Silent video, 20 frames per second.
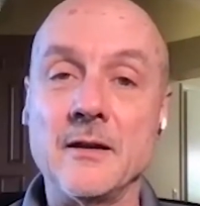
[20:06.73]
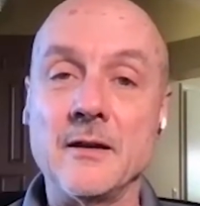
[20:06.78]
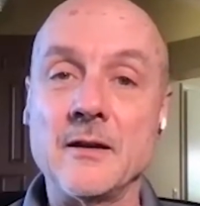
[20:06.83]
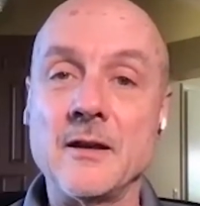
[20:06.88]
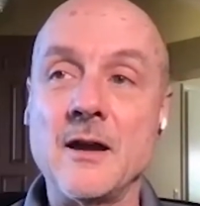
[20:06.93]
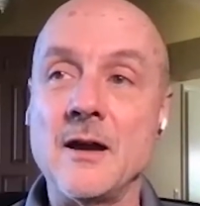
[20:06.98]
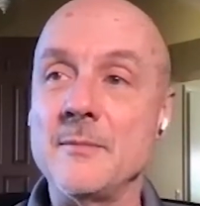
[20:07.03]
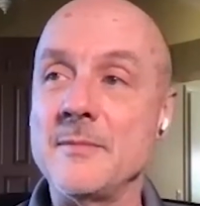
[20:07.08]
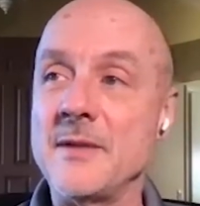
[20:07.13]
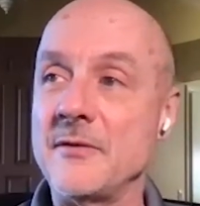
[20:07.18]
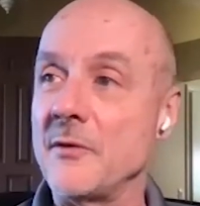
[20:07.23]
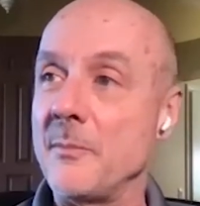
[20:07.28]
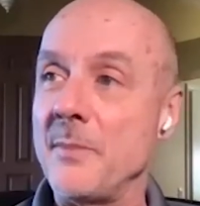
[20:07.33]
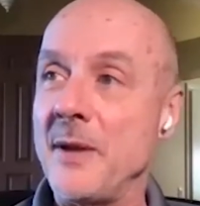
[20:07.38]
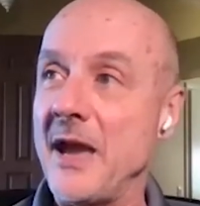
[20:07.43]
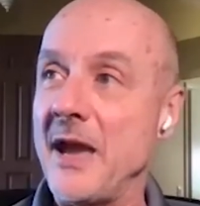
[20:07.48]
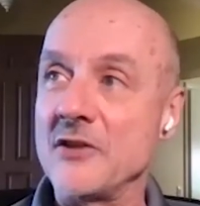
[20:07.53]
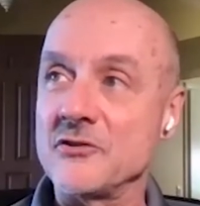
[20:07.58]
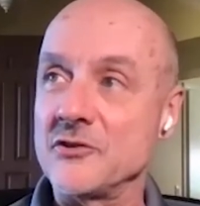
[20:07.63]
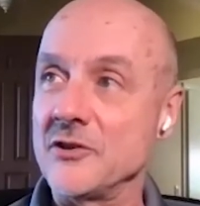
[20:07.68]
come have a
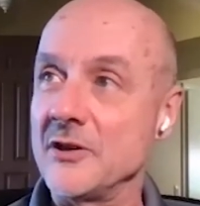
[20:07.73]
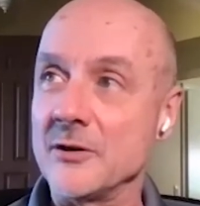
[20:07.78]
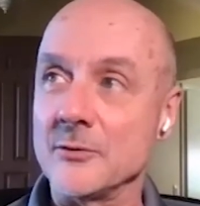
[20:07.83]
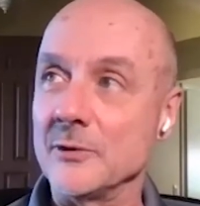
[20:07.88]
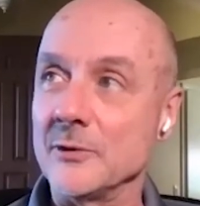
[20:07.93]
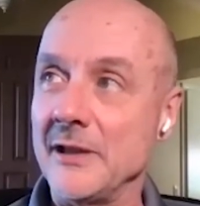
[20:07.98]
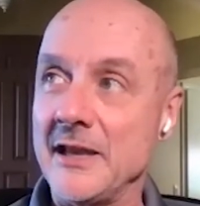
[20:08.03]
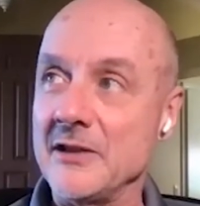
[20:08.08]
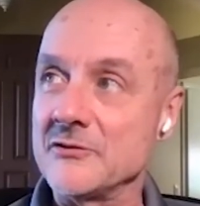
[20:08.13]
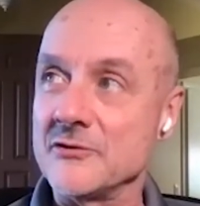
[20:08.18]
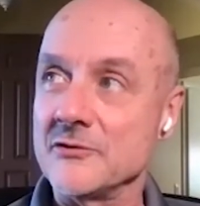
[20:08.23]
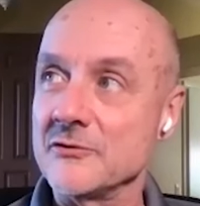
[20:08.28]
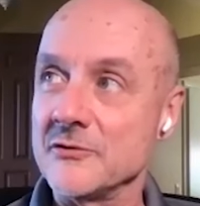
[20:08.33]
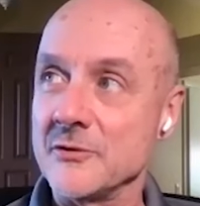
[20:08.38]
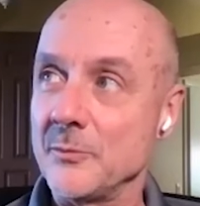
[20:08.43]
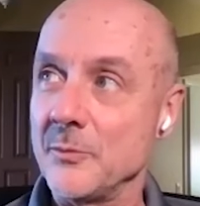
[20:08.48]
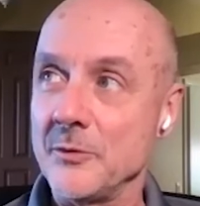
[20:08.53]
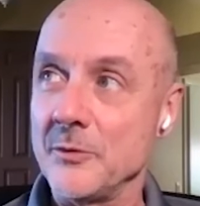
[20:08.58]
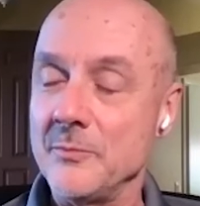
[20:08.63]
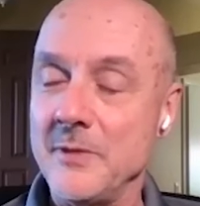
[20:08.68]
passionate
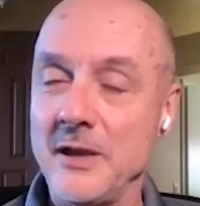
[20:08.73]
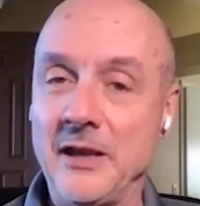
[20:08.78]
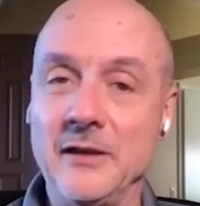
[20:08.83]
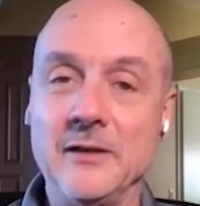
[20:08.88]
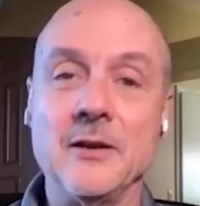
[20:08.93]
relationship with me.